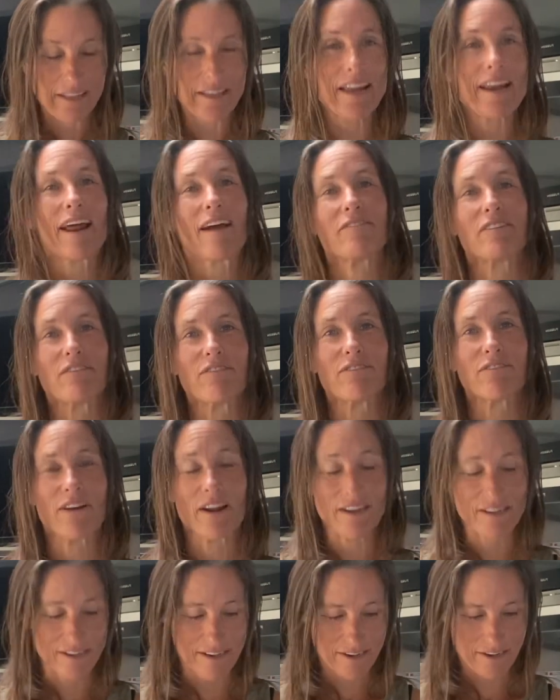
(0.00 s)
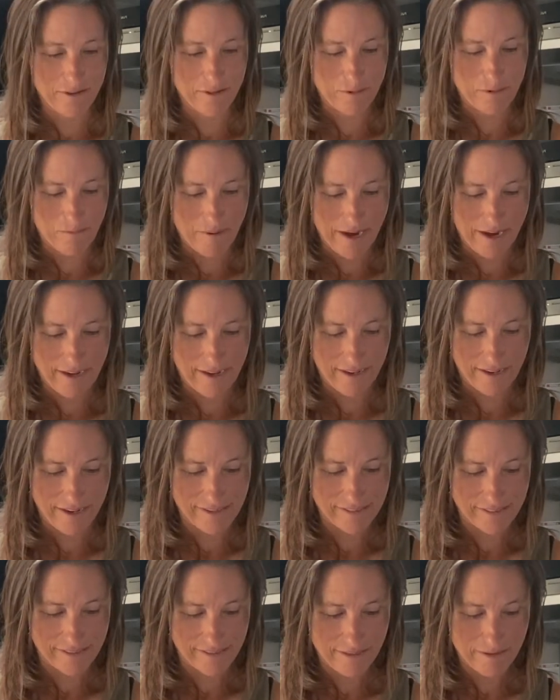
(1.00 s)
having fun get in the way, I
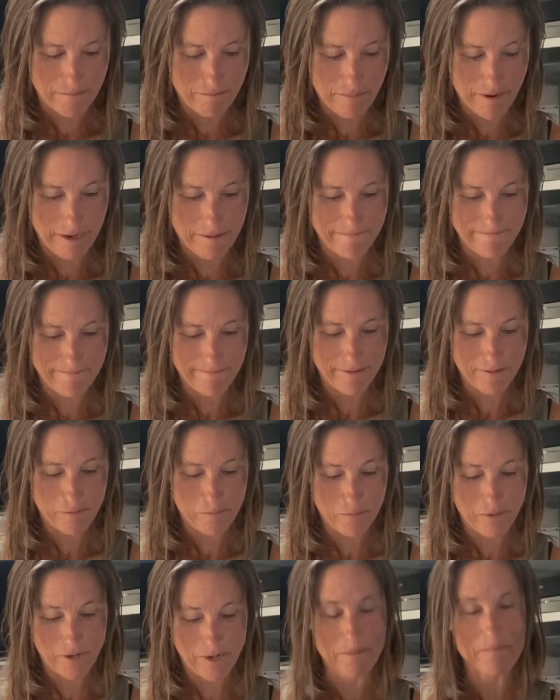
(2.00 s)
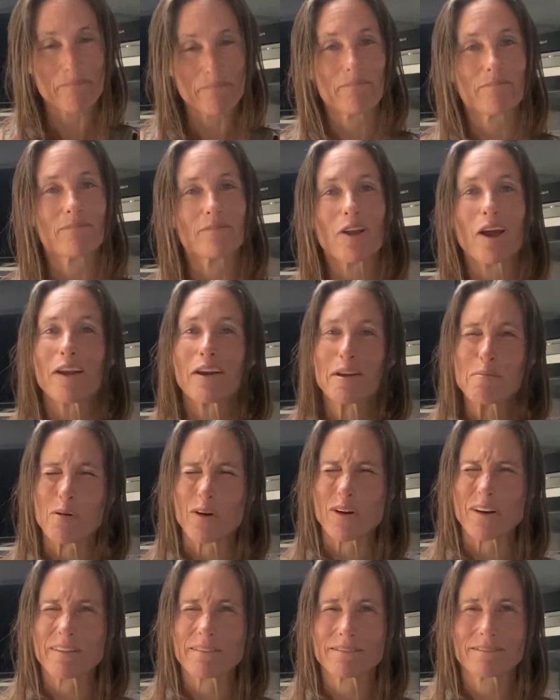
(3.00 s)
guess. But it's pretty, not
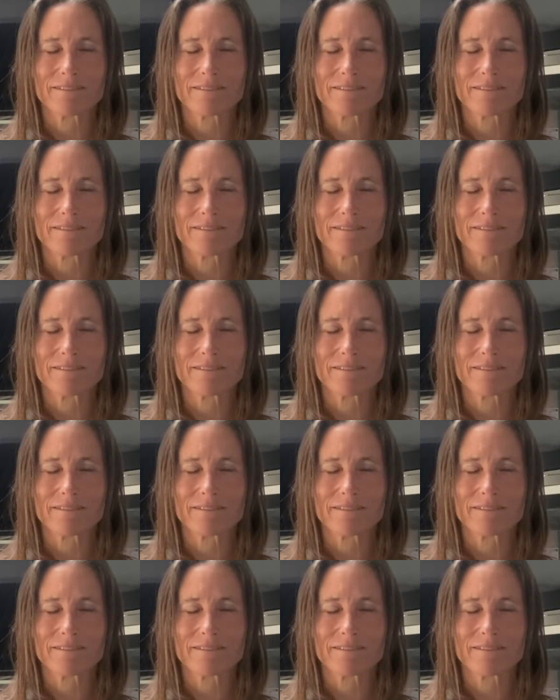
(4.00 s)
anymore,